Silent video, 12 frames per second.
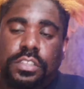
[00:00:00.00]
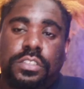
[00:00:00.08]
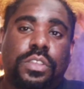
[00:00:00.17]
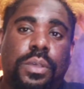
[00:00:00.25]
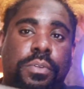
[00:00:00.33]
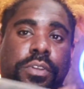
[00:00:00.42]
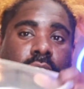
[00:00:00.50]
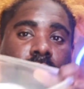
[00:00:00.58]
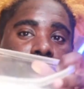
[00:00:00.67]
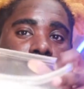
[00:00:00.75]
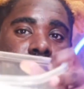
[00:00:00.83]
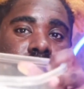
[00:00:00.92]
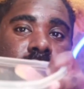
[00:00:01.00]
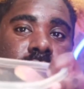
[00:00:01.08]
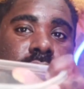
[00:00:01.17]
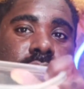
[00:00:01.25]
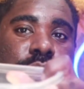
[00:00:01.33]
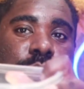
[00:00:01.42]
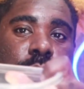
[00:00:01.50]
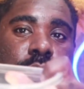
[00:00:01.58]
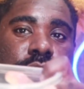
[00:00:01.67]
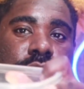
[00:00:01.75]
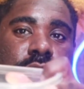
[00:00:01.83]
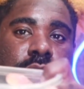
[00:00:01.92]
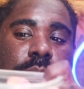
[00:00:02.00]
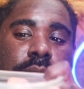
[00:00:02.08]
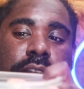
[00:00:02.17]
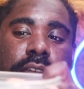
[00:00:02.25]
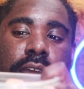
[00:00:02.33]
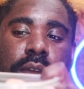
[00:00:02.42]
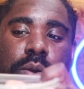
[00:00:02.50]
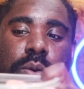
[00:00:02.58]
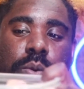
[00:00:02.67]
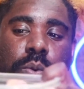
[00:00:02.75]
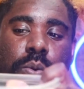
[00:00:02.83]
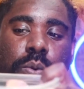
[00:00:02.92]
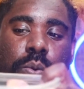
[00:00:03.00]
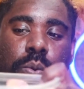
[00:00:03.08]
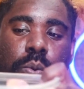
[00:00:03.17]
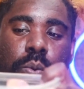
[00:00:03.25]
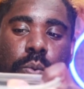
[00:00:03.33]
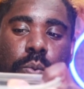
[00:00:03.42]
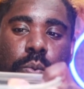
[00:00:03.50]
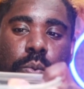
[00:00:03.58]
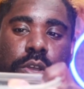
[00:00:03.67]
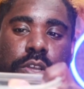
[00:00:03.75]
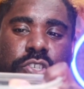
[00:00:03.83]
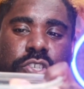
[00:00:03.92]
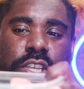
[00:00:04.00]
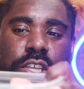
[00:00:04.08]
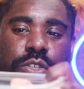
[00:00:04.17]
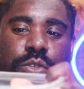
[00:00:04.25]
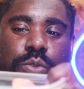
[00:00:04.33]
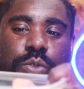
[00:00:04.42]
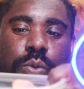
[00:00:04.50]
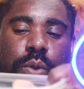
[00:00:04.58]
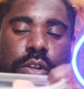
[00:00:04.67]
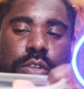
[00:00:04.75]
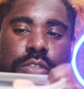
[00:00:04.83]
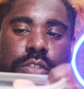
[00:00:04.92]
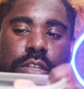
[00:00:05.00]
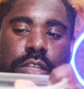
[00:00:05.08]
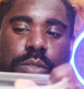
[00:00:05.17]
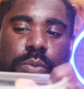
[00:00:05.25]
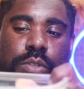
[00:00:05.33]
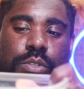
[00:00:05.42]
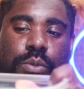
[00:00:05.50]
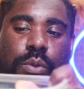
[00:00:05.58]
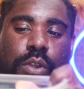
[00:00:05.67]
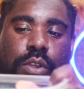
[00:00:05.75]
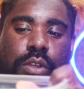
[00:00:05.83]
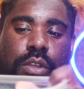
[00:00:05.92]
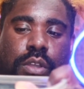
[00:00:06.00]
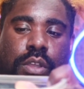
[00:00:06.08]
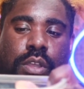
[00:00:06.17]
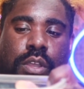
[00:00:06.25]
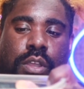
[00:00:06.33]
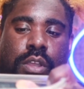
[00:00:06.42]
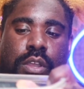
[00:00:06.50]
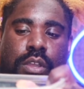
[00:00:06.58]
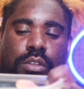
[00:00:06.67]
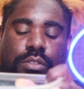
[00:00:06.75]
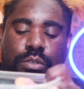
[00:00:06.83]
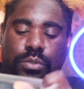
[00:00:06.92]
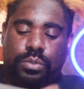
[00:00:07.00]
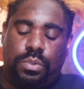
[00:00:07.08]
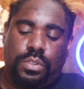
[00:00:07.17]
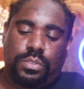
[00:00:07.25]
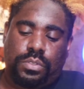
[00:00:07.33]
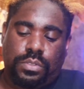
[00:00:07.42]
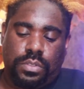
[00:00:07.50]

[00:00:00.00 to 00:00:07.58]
So I'm going to add the dishwashing liquid now. And she said two squirts, so that's one squirt, two squirts.